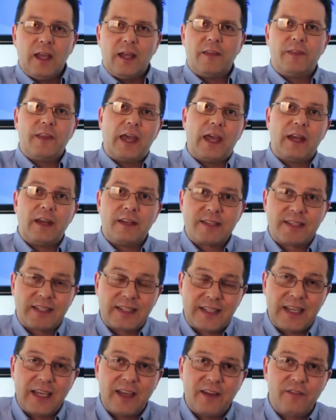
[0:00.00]
And that is
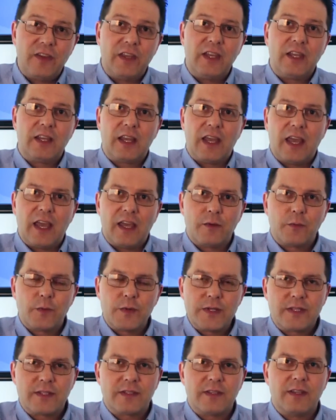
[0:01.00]
giving and
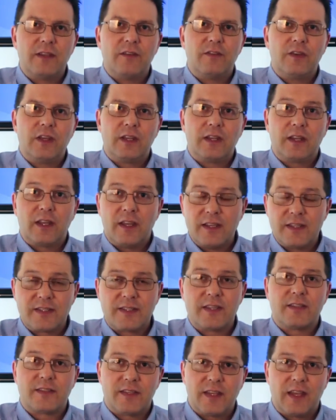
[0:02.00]
receiving
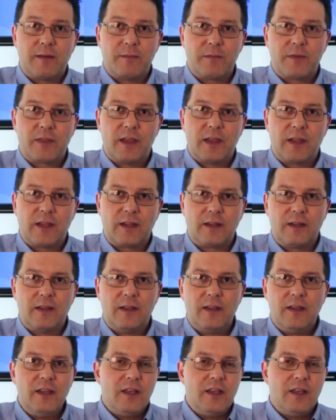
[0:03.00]
is the same thing."